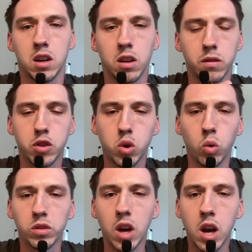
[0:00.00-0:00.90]
kind of
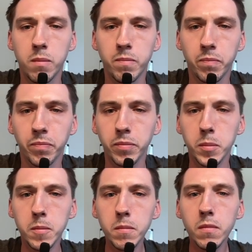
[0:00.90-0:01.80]
short term.
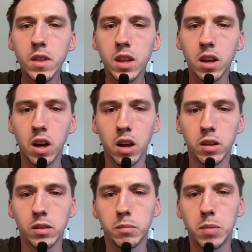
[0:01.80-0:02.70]

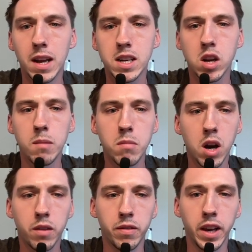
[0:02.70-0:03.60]
Players like
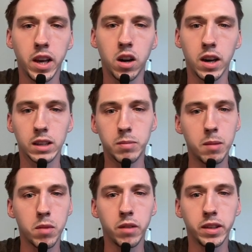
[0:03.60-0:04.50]
Murphy, I
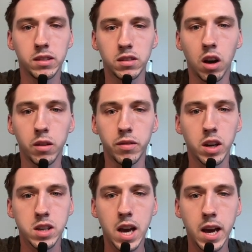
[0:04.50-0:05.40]
expect Murphy to start the
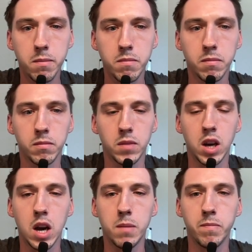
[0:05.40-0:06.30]
first game.
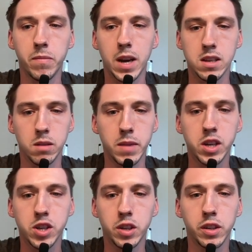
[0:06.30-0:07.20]
As I
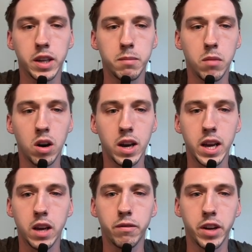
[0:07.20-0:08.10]
mentioned in
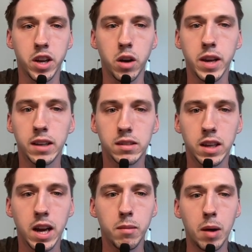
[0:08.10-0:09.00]
my video
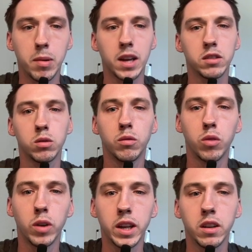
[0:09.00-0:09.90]
yesterday about players to
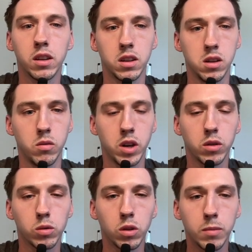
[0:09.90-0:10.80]
avoid when I
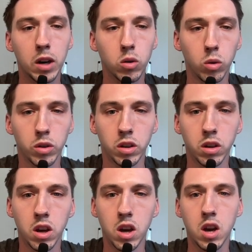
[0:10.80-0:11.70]
was talking about Gordon,